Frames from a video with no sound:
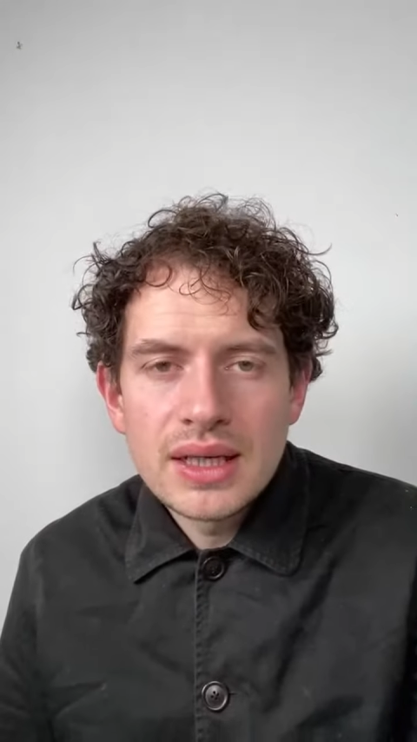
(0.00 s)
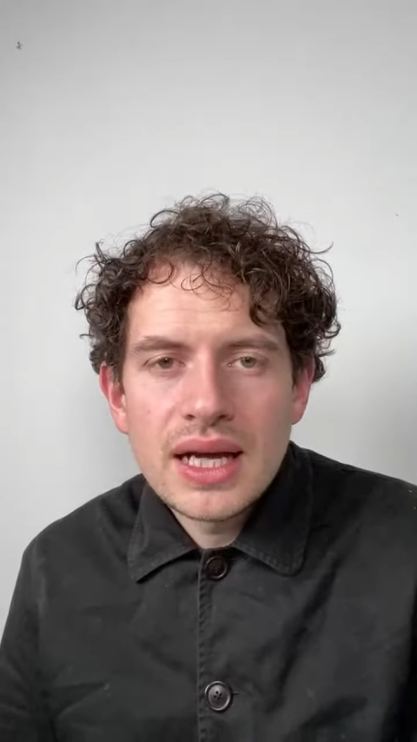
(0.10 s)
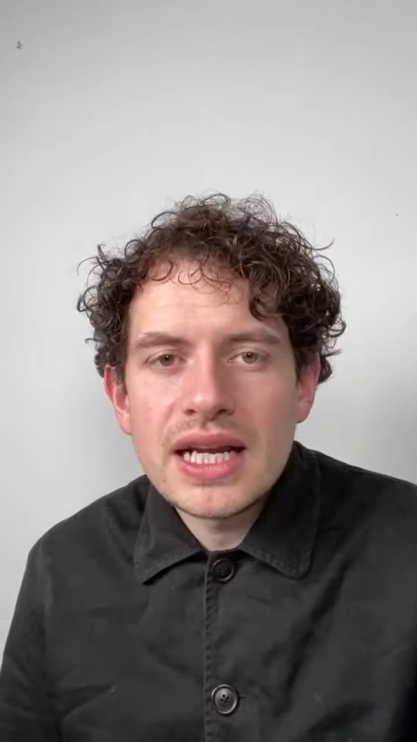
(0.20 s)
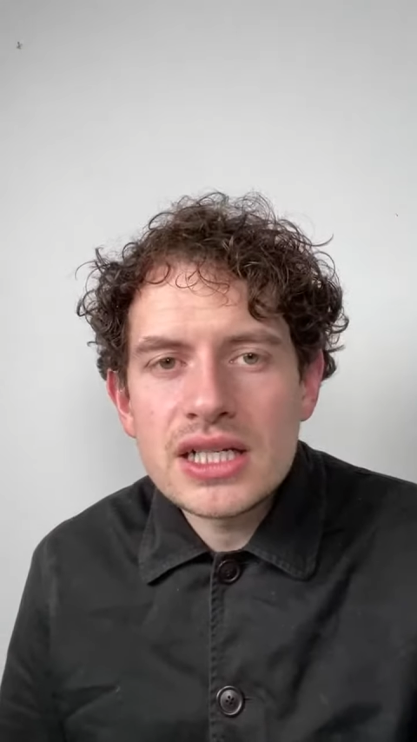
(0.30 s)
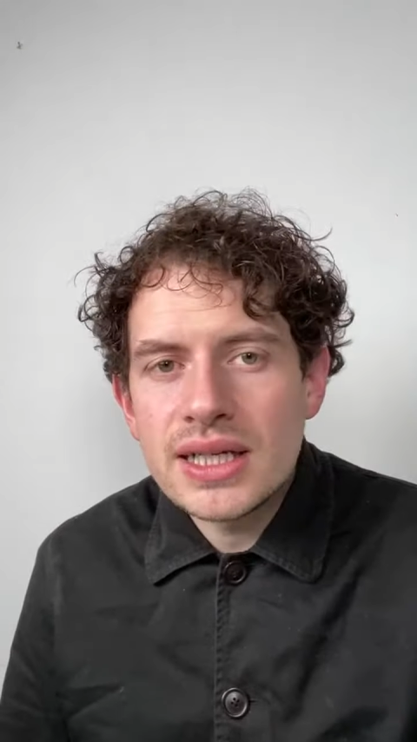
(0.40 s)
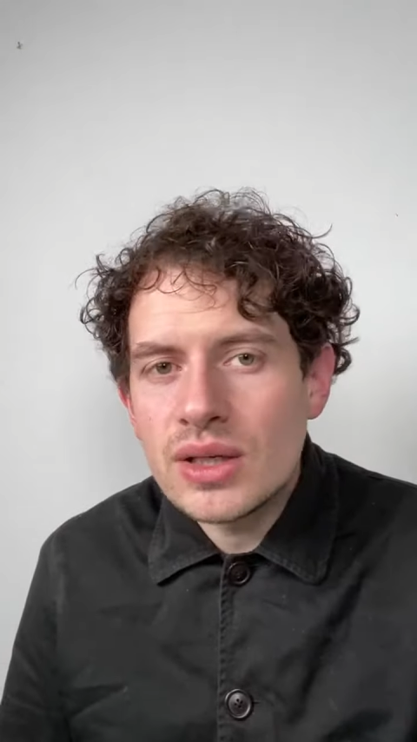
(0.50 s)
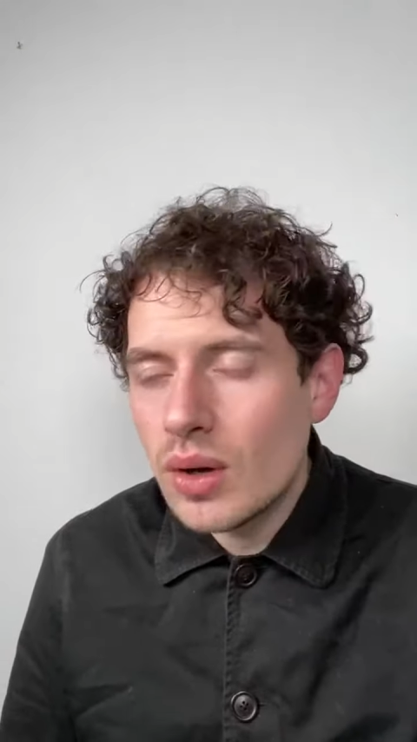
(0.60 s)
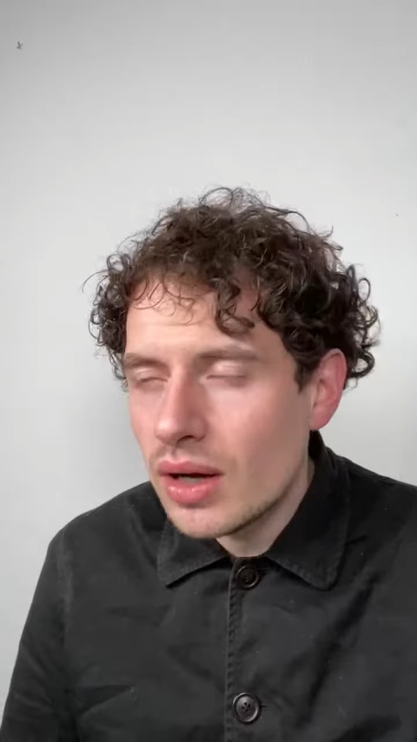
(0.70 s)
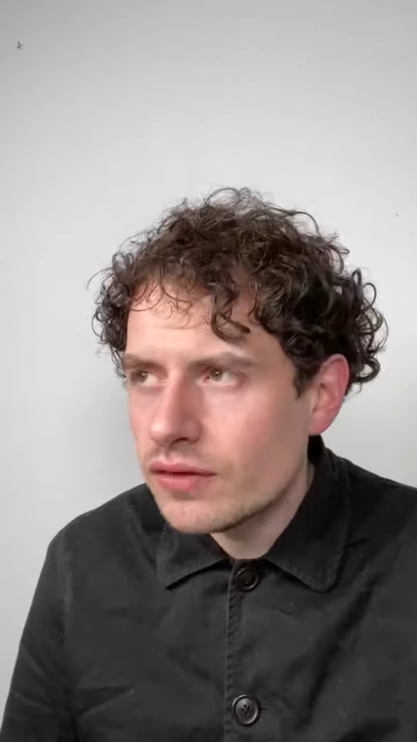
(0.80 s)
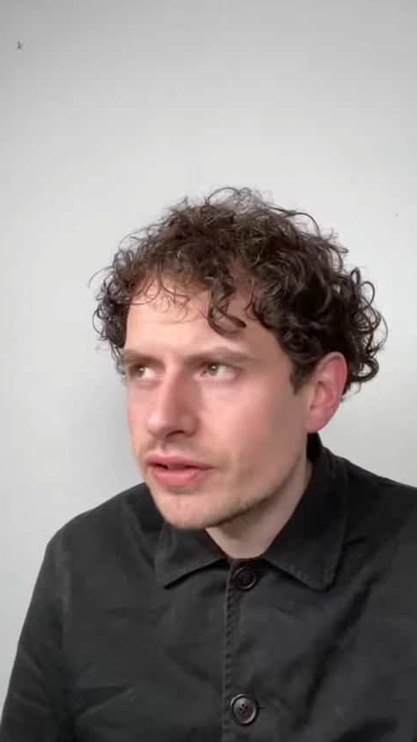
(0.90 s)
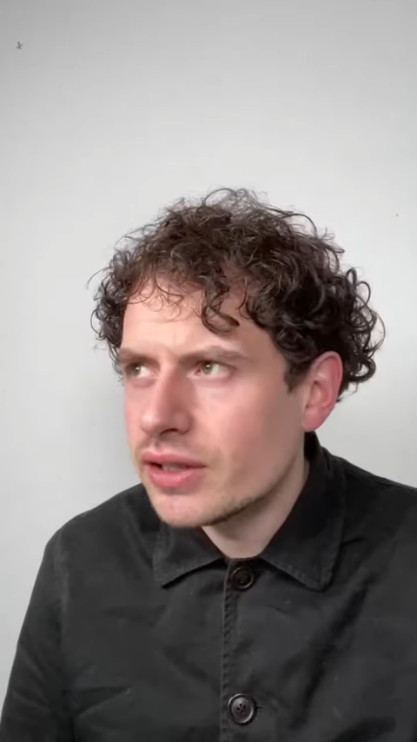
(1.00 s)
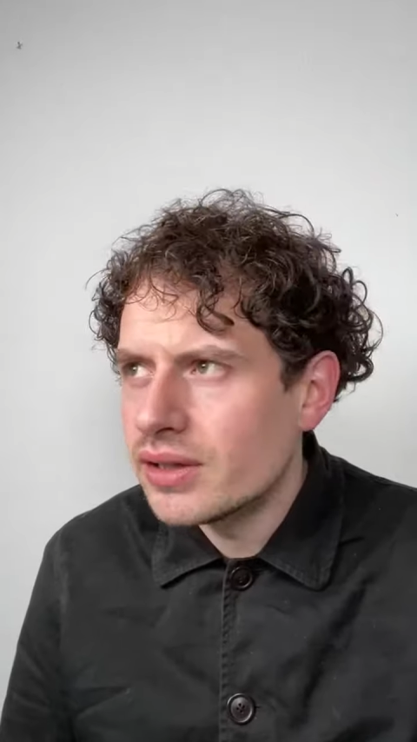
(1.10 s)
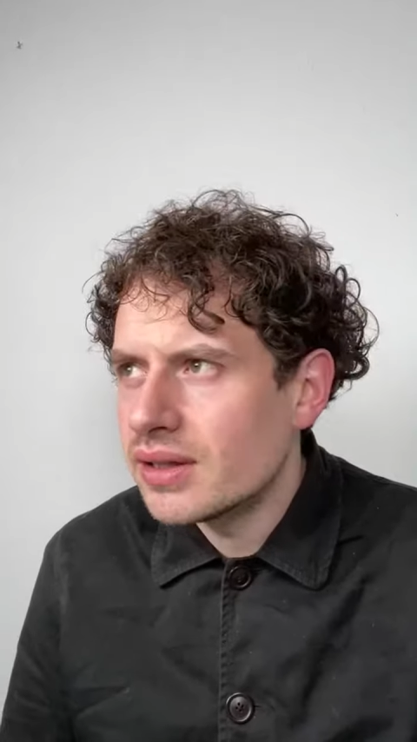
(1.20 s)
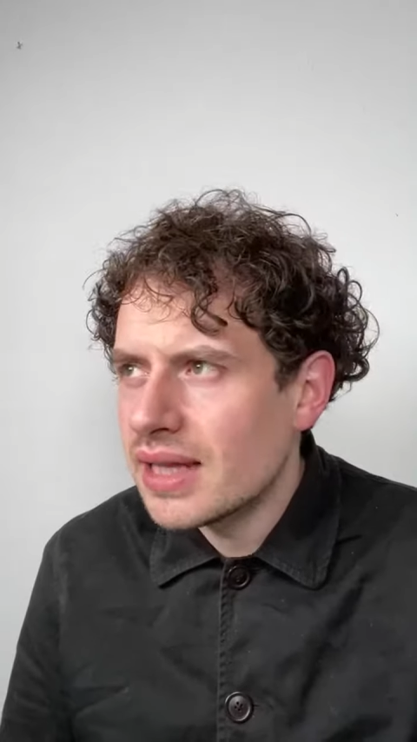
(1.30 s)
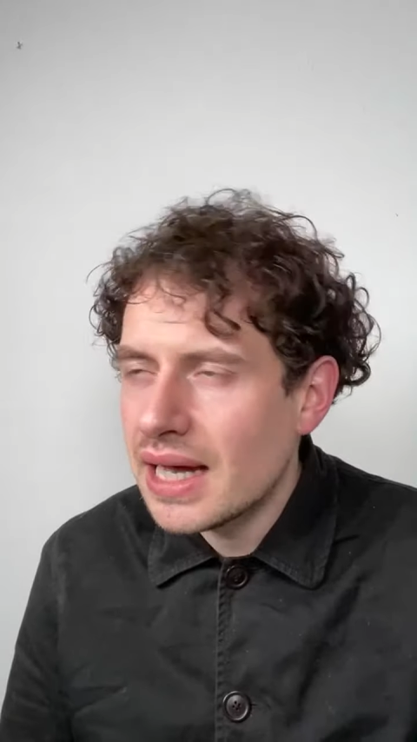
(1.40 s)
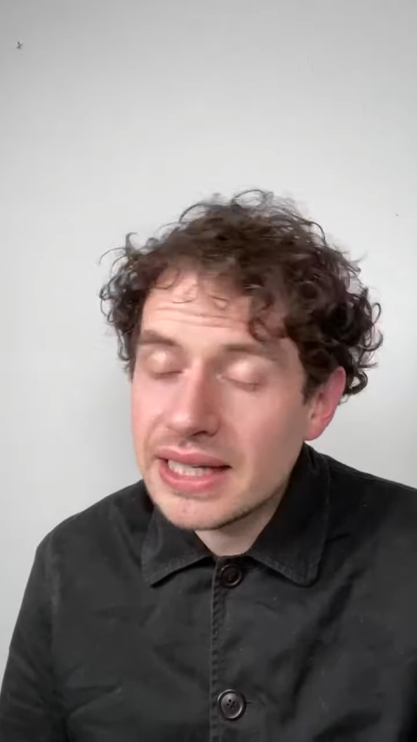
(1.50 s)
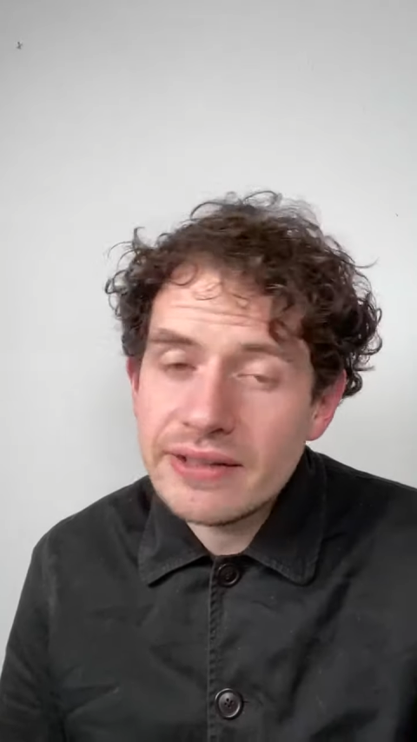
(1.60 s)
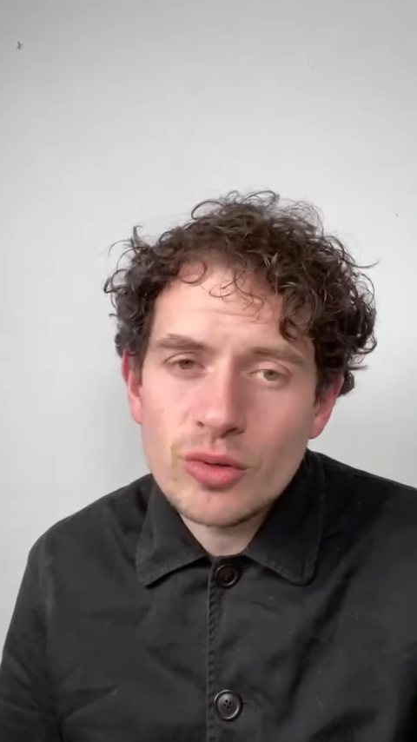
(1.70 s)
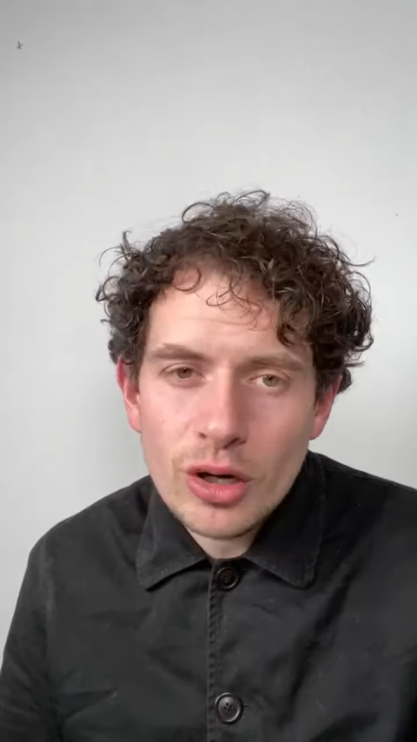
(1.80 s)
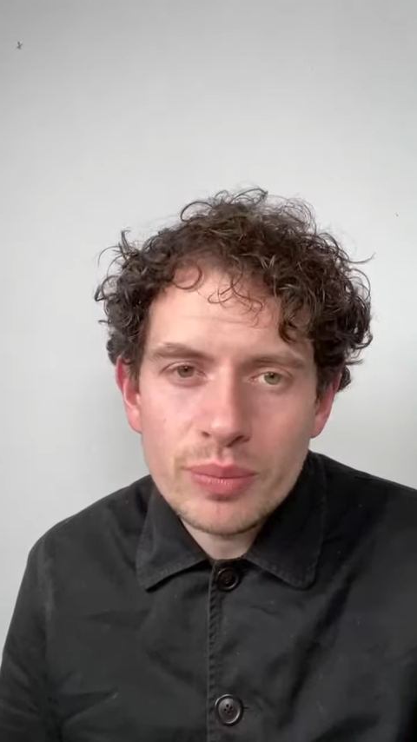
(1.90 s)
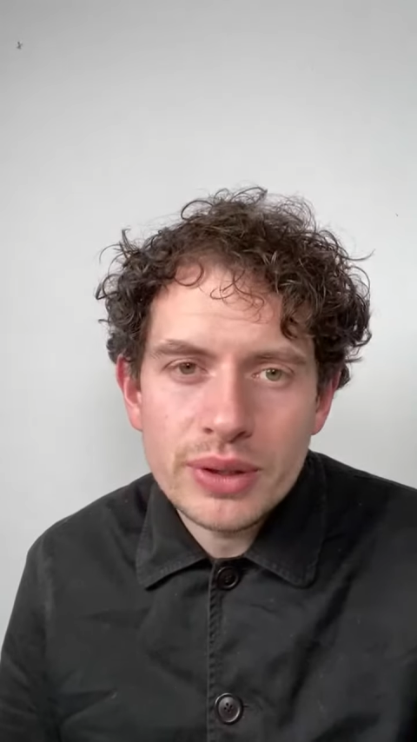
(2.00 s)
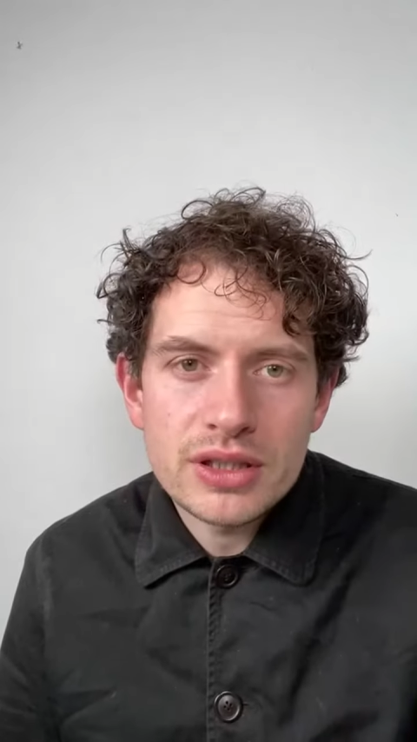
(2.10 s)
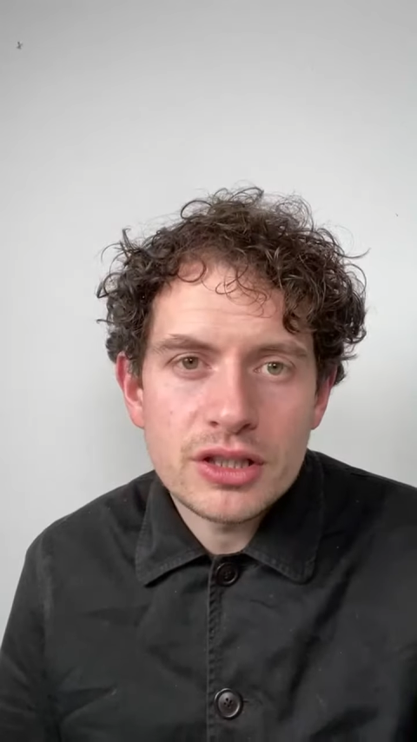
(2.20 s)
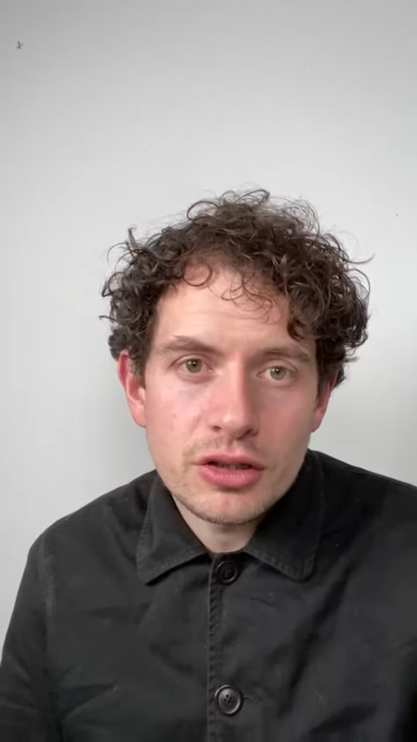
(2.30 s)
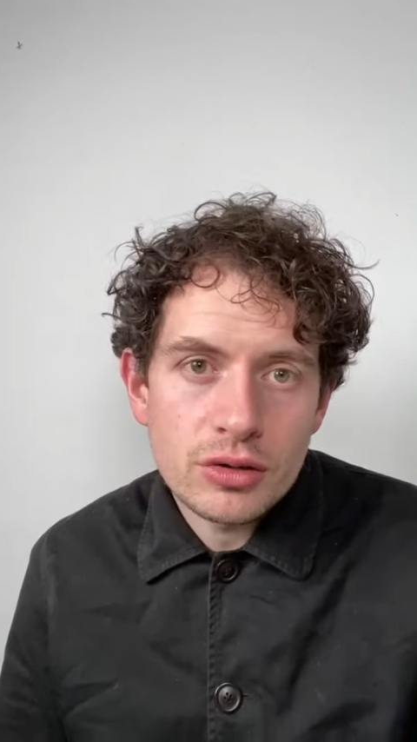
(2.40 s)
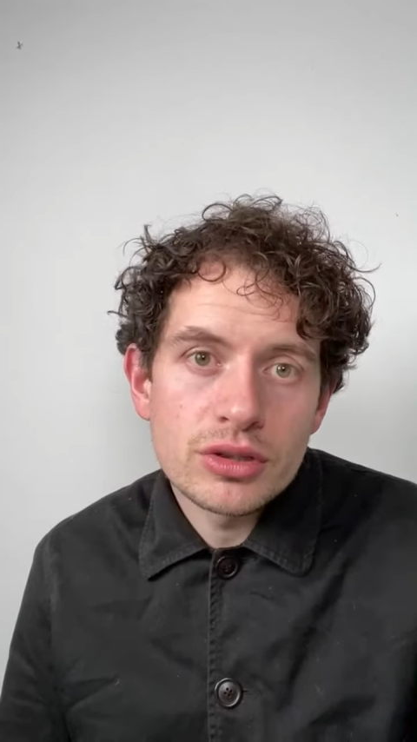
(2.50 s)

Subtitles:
actually quite often that leaves you open to